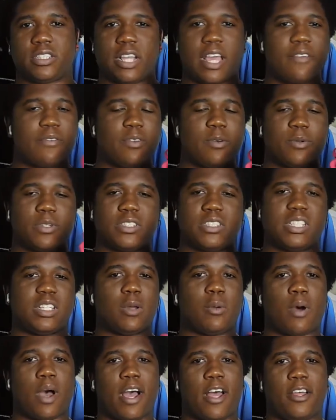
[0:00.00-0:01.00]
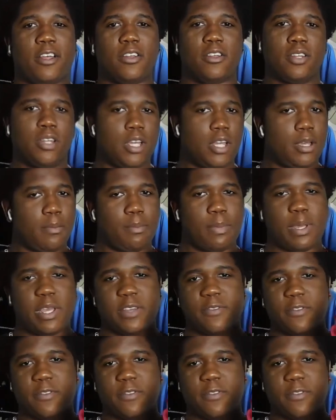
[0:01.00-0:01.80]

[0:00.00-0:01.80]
every once in a while, maybe